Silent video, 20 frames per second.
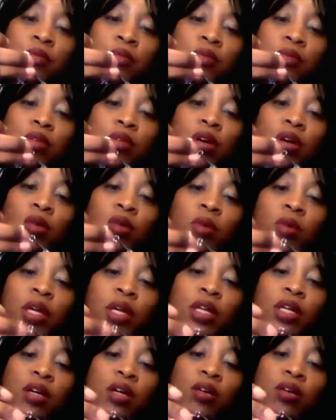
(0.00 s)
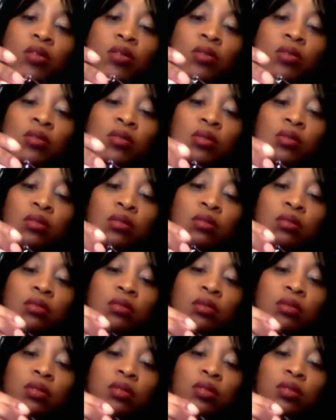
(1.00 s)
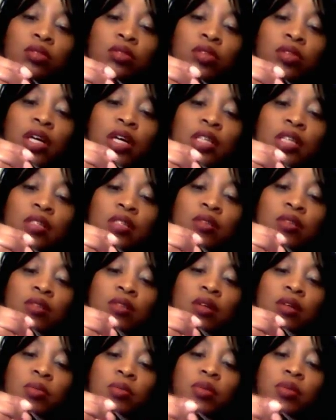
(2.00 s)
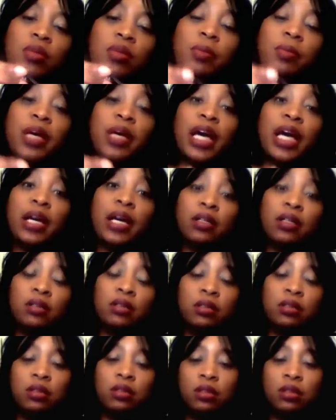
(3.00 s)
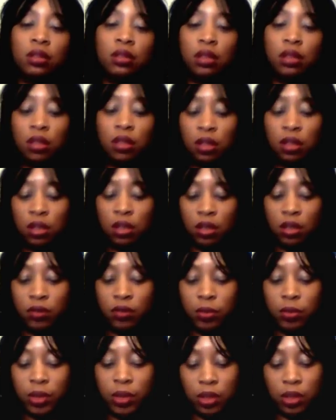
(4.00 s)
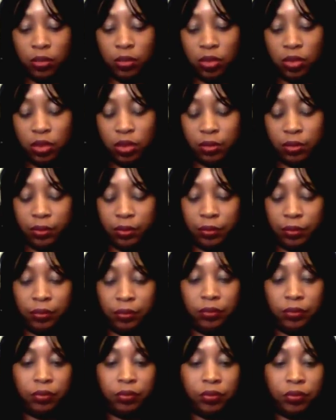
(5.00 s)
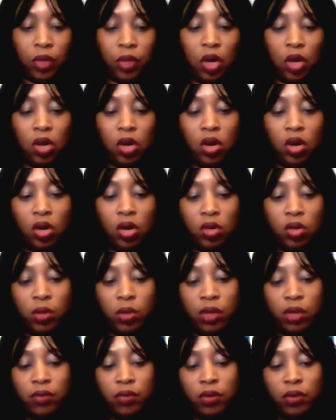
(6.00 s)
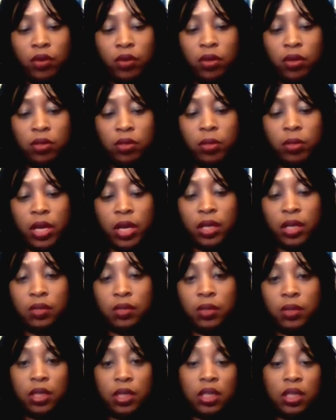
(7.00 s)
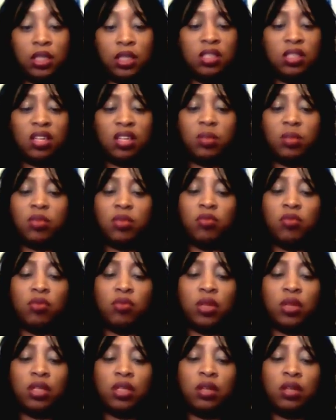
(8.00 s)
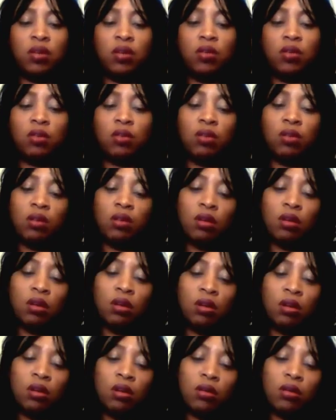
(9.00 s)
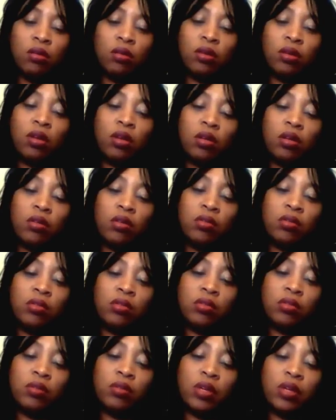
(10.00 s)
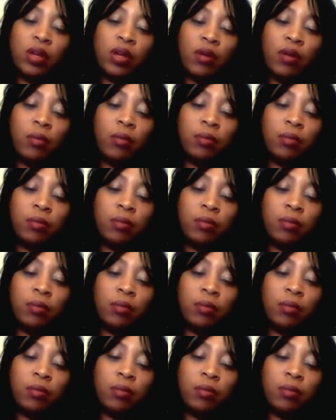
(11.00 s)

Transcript: So we load the tricycle up on the back of the pickup truck. All the way far as the back as we can get. These are going to be really long. Close the ring.